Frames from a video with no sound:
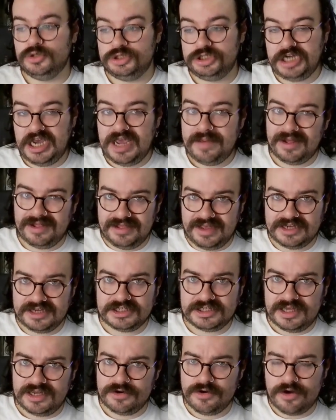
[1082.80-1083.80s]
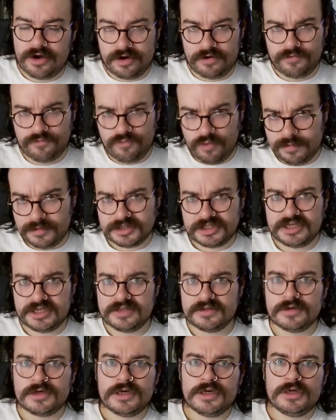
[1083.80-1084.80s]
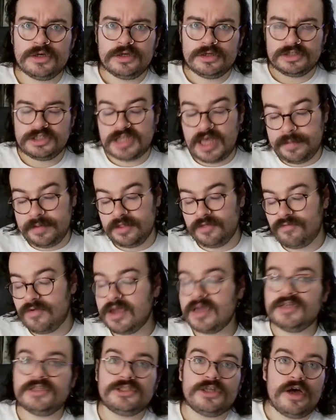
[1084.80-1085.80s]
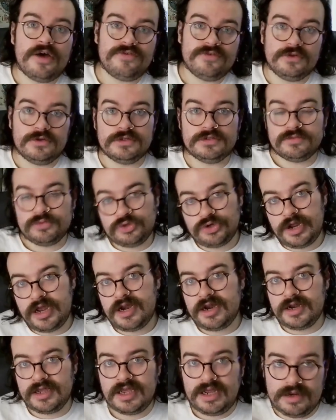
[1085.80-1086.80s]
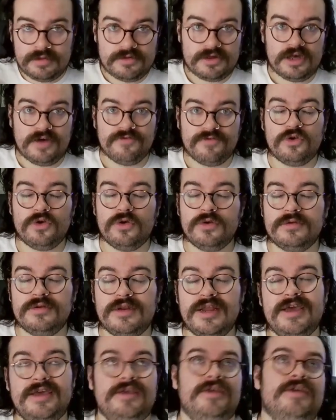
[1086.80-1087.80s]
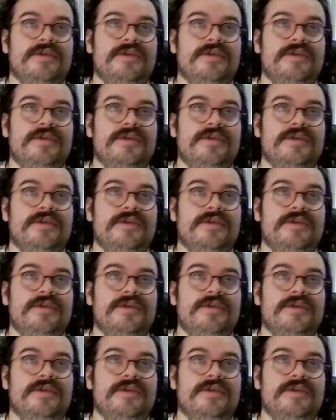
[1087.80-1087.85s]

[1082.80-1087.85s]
shape, allegedly, you're hearing the rumours that he's stepping in the ring and stuff and doing some training and getting himself good, neck